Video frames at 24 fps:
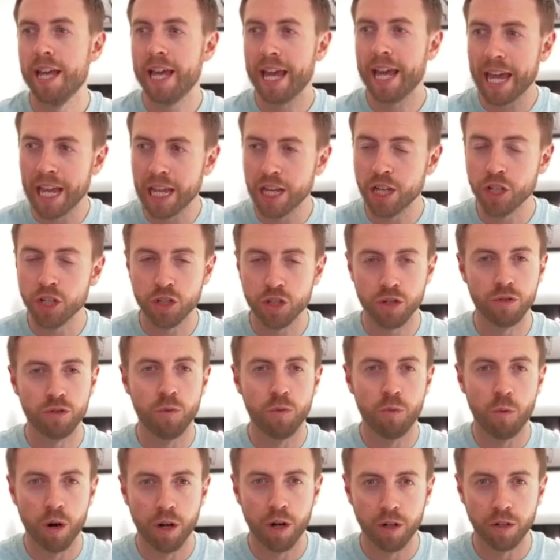into the
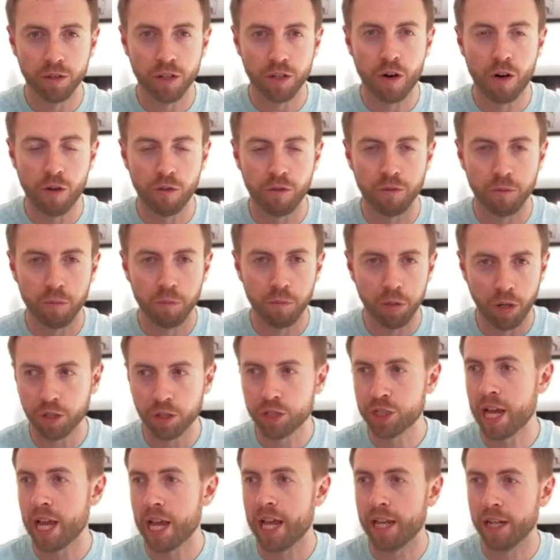world of
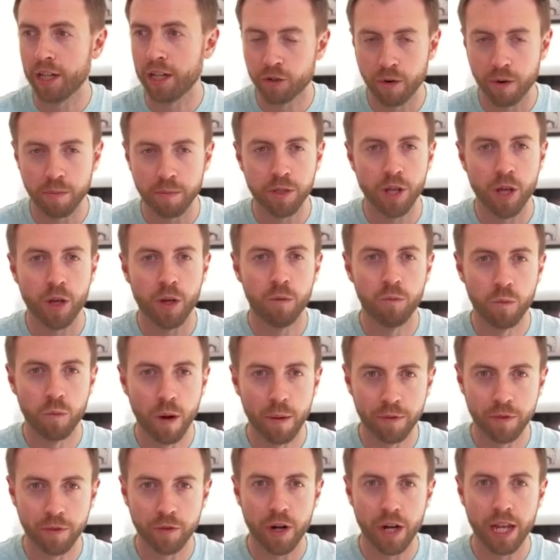blockchain and crypto and
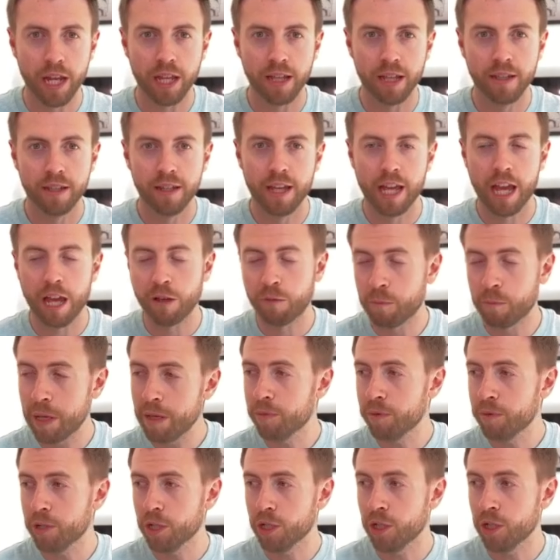Web3. If
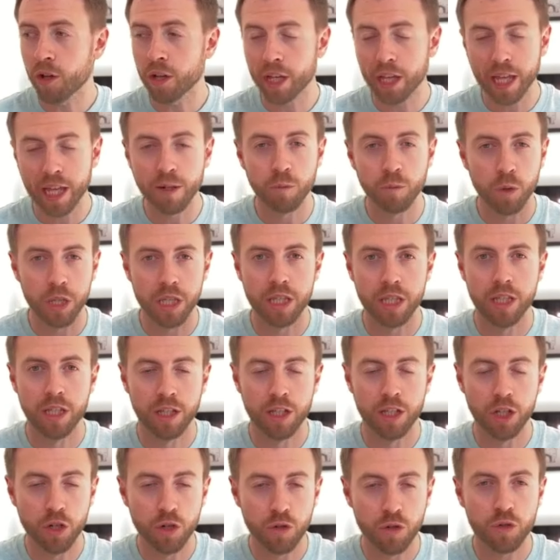people can log in with
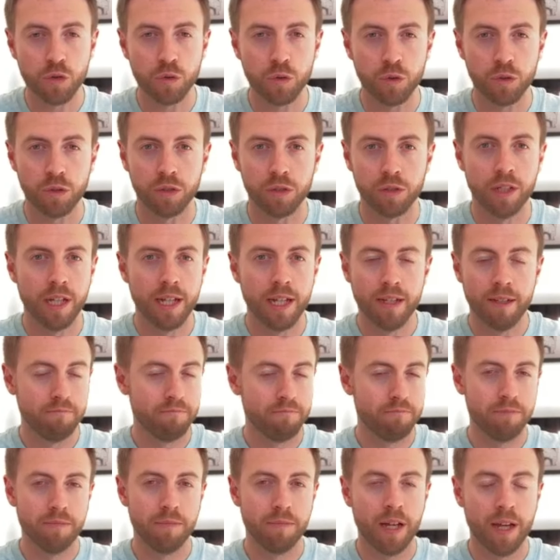the usual
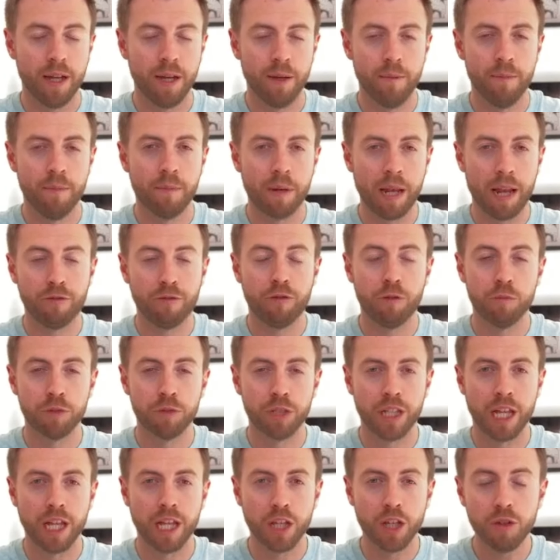
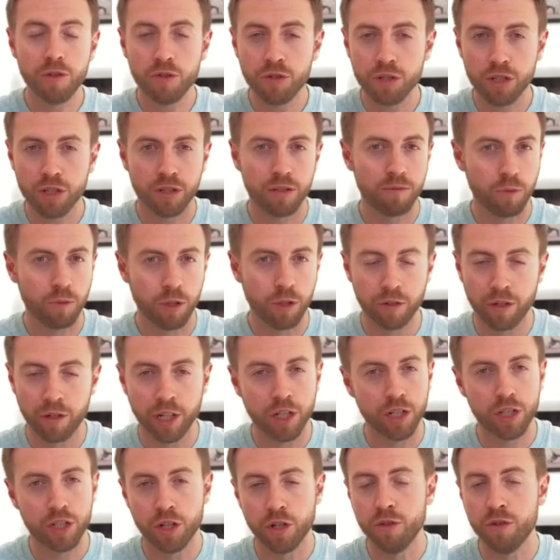platforms that they use, whether
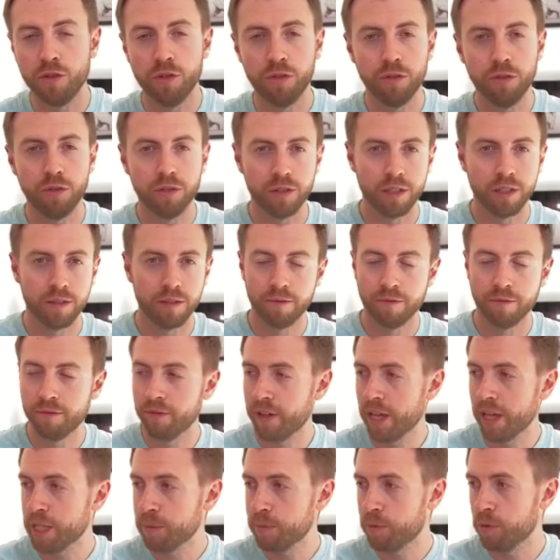it's Google,
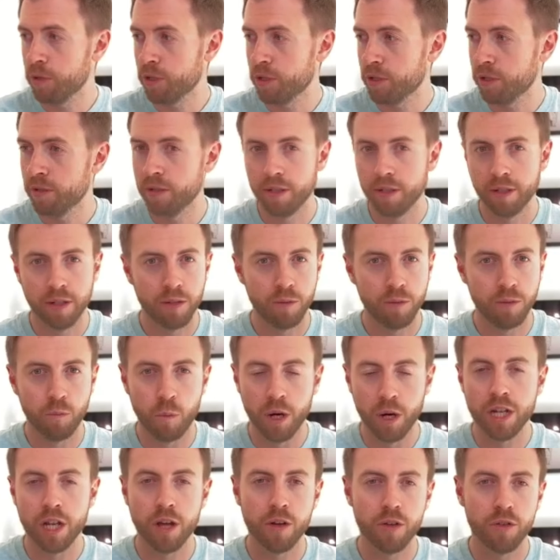Facebook,
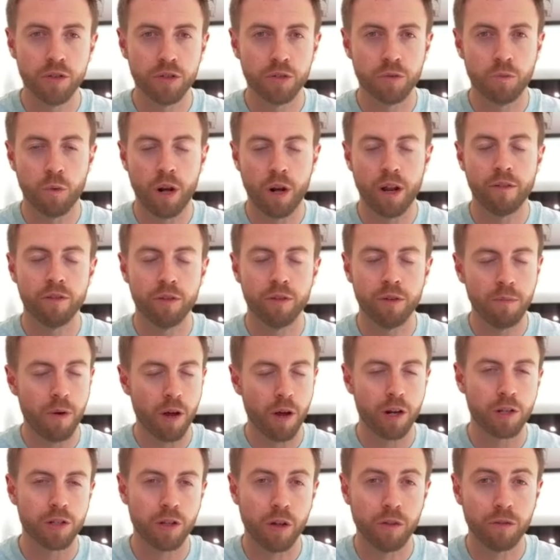Windows, whatever,
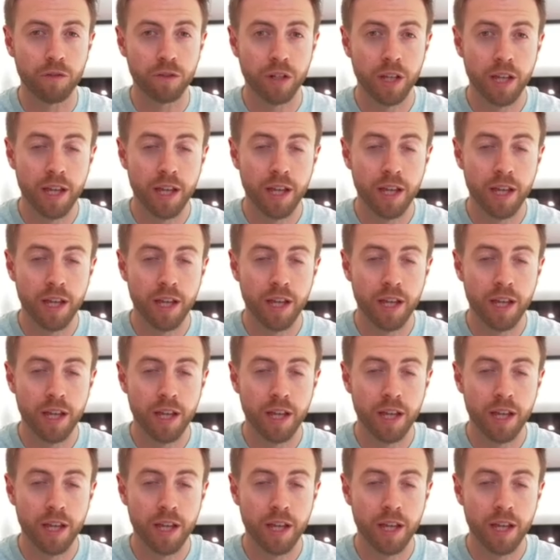Microsoft,